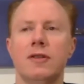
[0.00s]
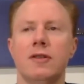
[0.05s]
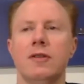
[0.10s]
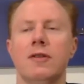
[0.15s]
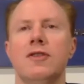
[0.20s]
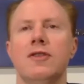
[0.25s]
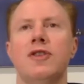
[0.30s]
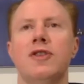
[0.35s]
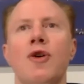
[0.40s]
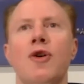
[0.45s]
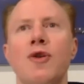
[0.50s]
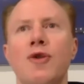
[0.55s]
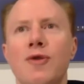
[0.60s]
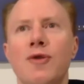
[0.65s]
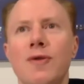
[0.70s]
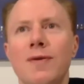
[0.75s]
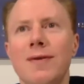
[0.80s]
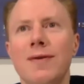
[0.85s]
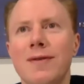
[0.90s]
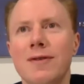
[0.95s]
So
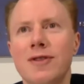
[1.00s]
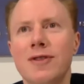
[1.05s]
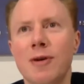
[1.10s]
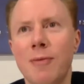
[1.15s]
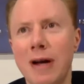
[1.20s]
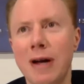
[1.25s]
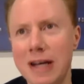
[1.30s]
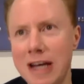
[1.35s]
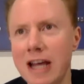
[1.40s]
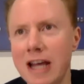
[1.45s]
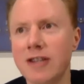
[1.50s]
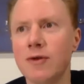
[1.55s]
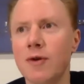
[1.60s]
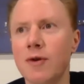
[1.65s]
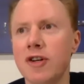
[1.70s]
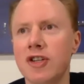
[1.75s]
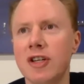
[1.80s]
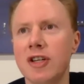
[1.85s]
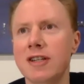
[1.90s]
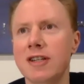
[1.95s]
So my next
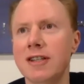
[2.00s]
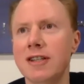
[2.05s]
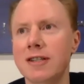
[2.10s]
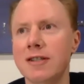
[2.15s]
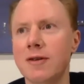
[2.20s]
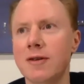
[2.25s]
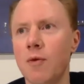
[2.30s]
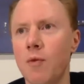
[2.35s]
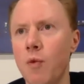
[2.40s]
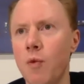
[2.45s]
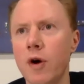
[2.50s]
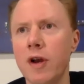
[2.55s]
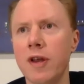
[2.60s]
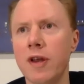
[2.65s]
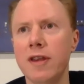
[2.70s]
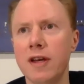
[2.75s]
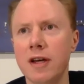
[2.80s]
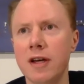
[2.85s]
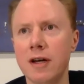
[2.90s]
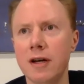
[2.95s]
question is what are
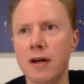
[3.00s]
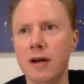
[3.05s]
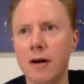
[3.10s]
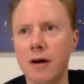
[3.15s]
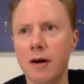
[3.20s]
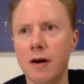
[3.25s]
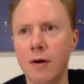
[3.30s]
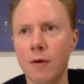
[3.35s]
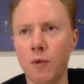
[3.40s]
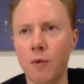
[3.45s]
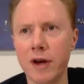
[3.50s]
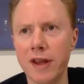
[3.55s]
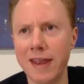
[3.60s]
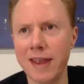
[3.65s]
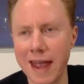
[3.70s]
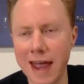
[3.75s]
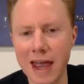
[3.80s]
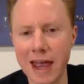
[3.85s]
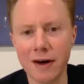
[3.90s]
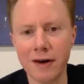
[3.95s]

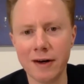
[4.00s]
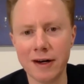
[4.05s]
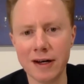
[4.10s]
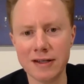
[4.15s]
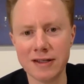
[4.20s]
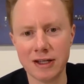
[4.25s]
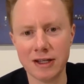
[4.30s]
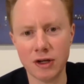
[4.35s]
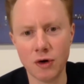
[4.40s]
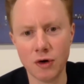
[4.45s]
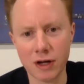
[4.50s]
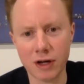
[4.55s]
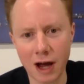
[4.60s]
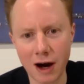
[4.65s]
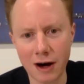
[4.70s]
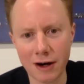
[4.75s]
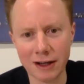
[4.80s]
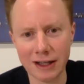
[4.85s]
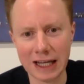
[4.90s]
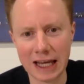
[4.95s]
the areas that you're
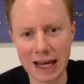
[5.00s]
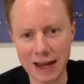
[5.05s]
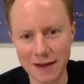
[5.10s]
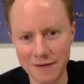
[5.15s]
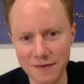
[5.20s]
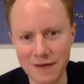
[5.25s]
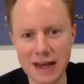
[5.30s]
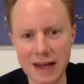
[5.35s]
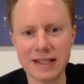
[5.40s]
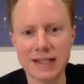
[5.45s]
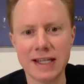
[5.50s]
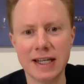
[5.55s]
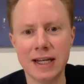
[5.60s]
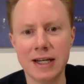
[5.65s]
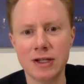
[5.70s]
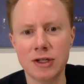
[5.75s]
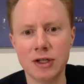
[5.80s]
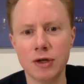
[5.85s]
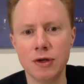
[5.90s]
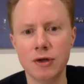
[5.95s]
currently investing
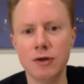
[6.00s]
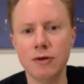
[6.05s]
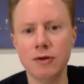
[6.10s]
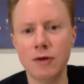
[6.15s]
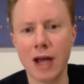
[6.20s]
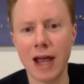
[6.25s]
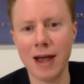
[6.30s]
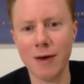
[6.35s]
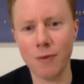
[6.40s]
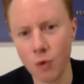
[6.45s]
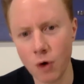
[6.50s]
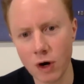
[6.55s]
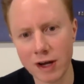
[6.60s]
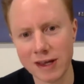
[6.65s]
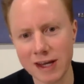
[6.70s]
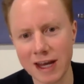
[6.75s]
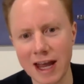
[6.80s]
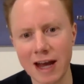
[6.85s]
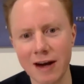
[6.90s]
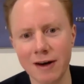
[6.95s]
into, and what are
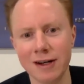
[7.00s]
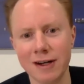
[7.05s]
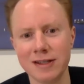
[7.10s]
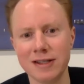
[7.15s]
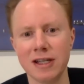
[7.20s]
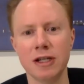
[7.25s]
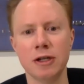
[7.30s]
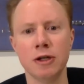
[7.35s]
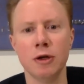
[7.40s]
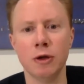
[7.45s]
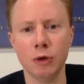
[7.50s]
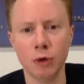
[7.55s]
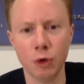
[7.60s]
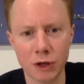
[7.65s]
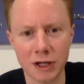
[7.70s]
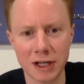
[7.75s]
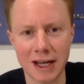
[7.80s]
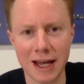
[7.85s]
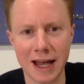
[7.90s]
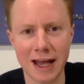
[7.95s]
the areas that you're
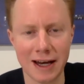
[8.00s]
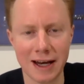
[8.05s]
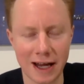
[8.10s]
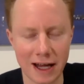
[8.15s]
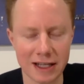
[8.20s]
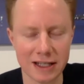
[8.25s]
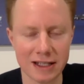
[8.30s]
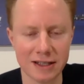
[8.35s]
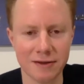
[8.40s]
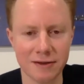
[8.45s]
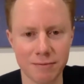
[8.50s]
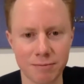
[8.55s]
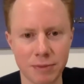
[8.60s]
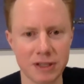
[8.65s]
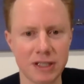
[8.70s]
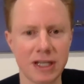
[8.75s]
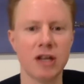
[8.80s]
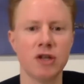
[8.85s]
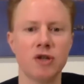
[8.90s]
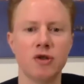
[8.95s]
looking at as
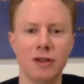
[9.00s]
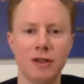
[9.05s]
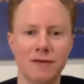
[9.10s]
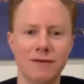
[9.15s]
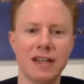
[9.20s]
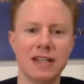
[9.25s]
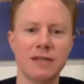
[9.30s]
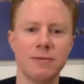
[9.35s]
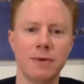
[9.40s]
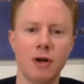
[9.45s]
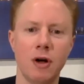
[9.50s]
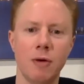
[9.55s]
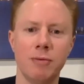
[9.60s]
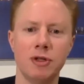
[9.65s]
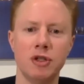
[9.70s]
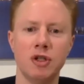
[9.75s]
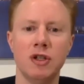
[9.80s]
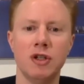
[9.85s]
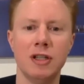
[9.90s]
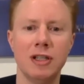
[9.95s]
potential investment
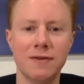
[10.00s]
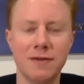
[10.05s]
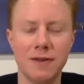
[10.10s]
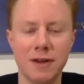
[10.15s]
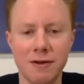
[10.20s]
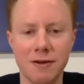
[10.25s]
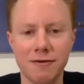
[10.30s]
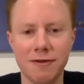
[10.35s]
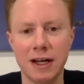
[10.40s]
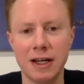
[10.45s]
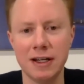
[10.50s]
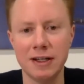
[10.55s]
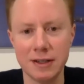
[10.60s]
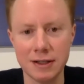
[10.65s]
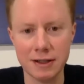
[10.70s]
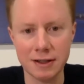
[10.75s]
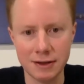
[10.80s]
opportunities for your fund?